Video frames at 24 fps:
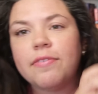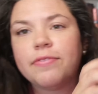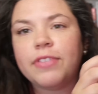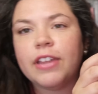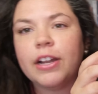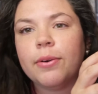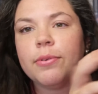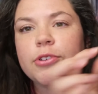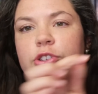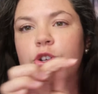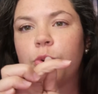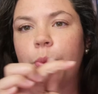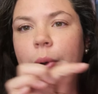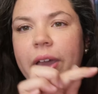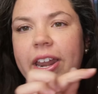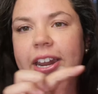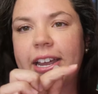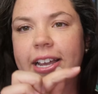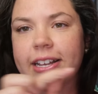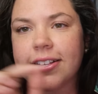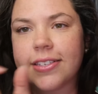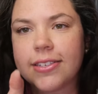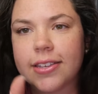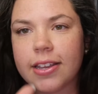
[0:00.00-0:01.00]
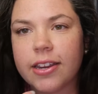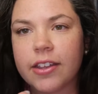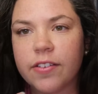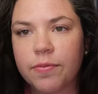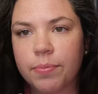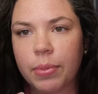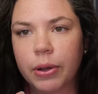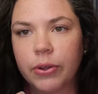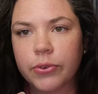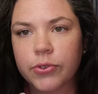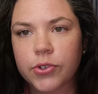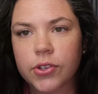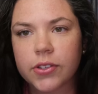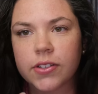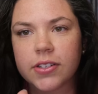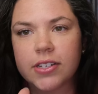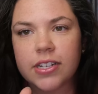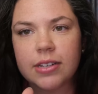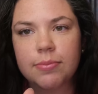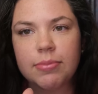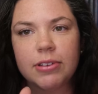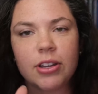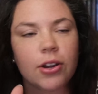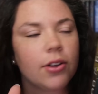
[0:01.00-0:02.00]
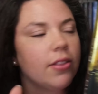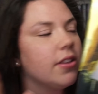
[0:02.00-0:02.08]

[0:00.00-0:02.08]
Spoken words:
there was a way to get City of Bones on the TBR